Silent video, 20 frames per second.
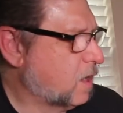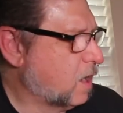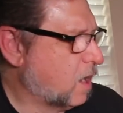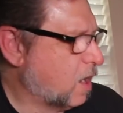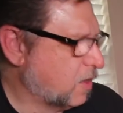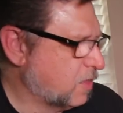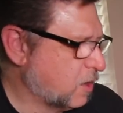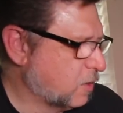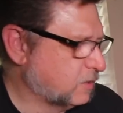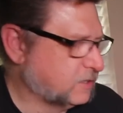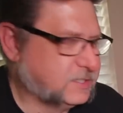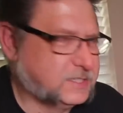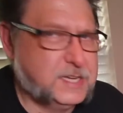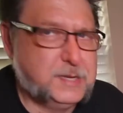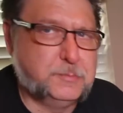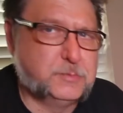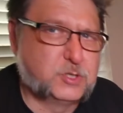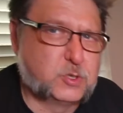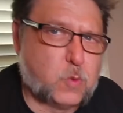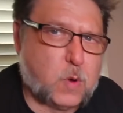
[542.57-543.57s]
Although it
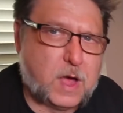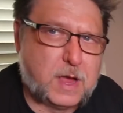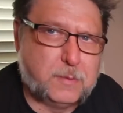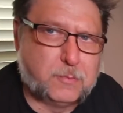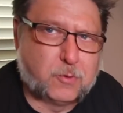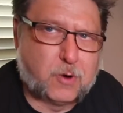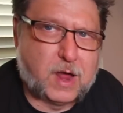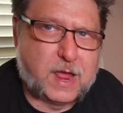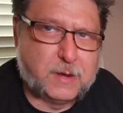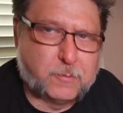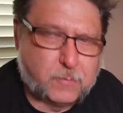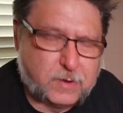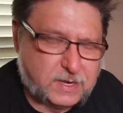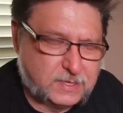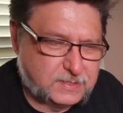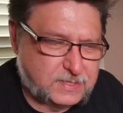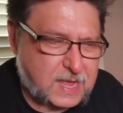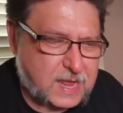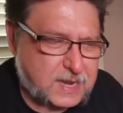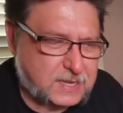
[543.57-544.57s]
seems quite bright. When
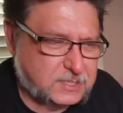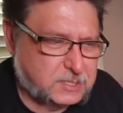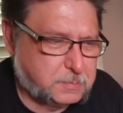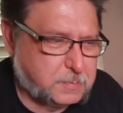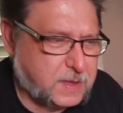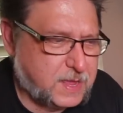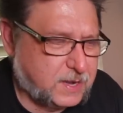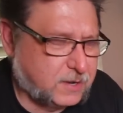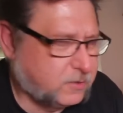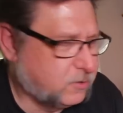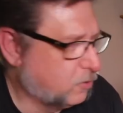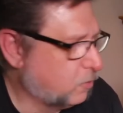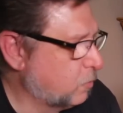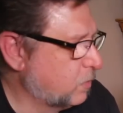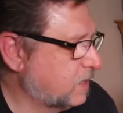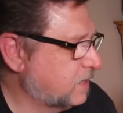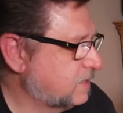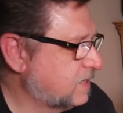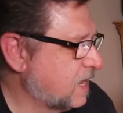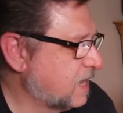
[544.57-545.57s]
it's at its pinnacle,
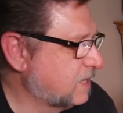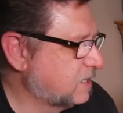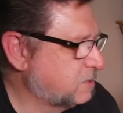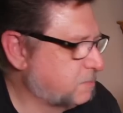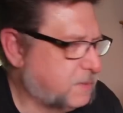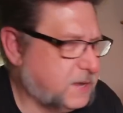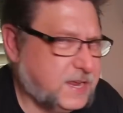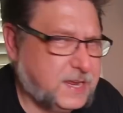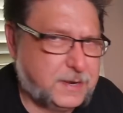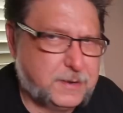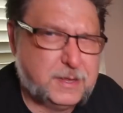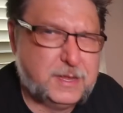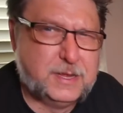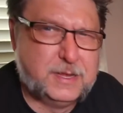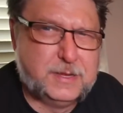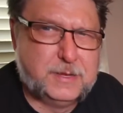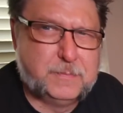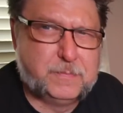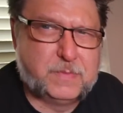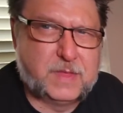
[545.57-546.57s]
when it's at its peak,
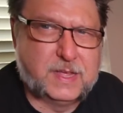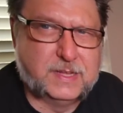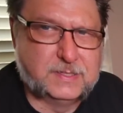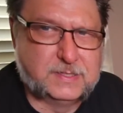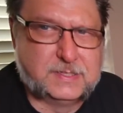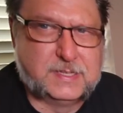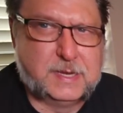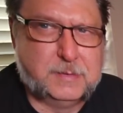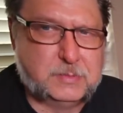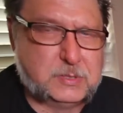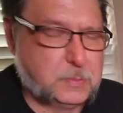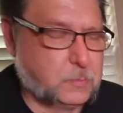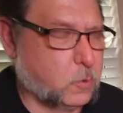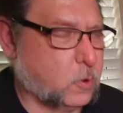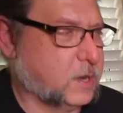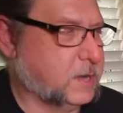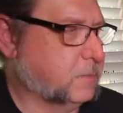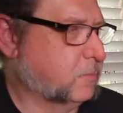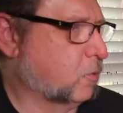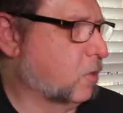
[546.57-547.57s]
it seems
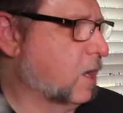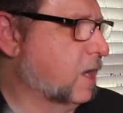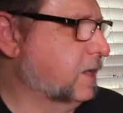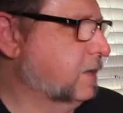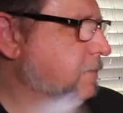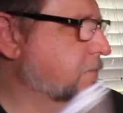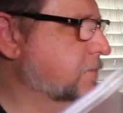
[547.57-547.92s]
pretty bright.